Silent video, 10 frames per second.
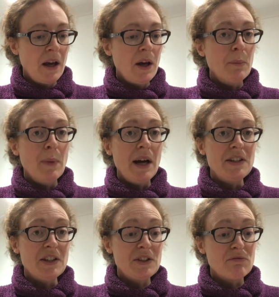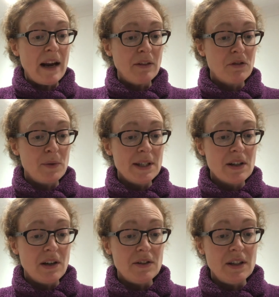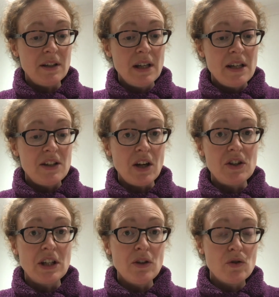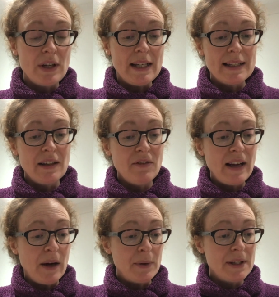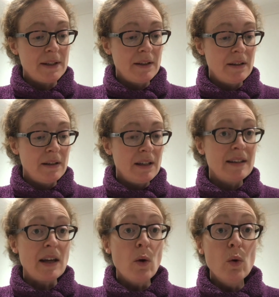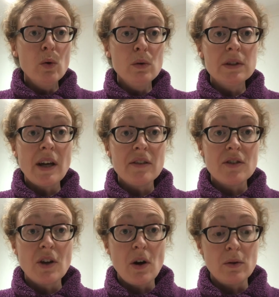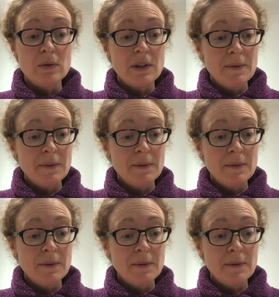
Midas ran through his garden, touching the trees and the flowers. They all turned to gold.